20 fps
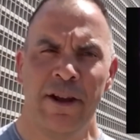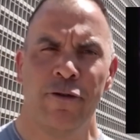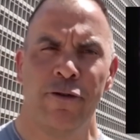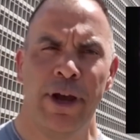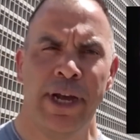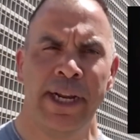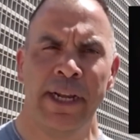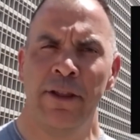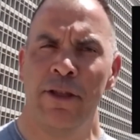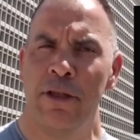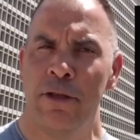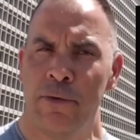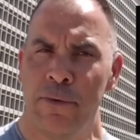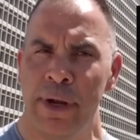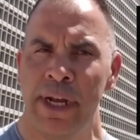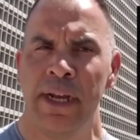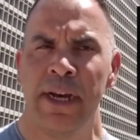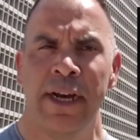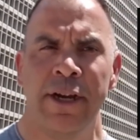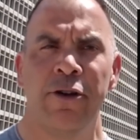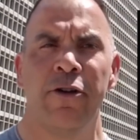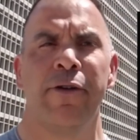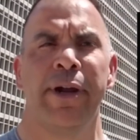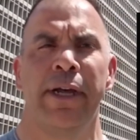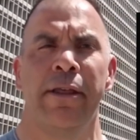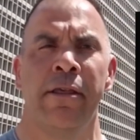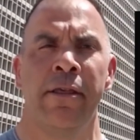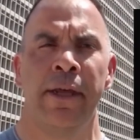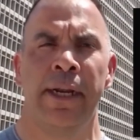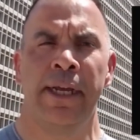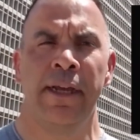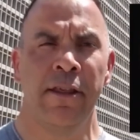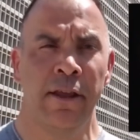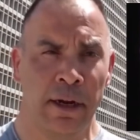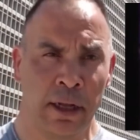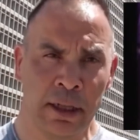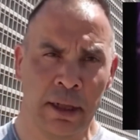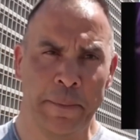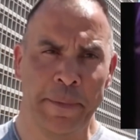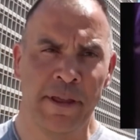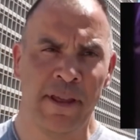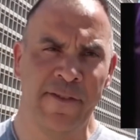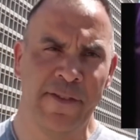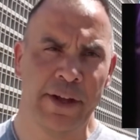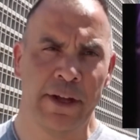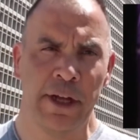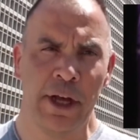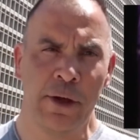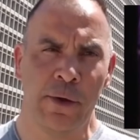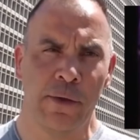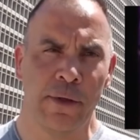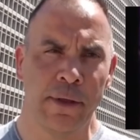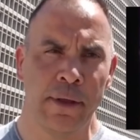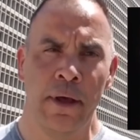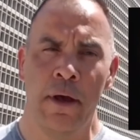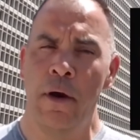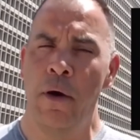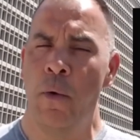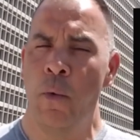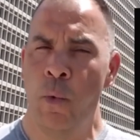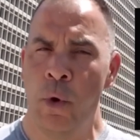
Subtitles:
they created 3 underground cities along the Pacific coast,